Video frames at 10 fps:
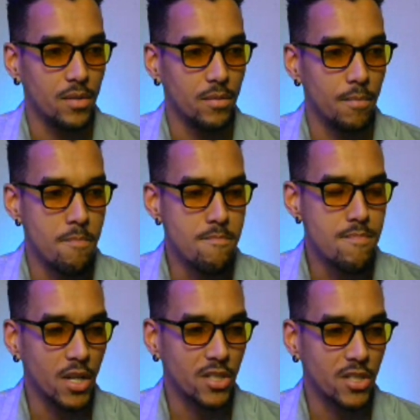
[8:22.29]

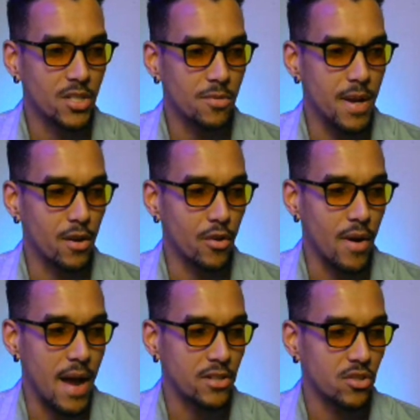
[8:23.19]
Much bigger
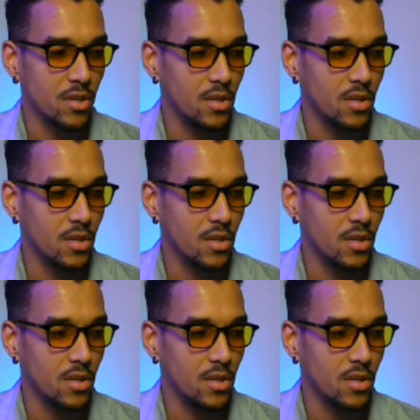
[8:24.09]
crash.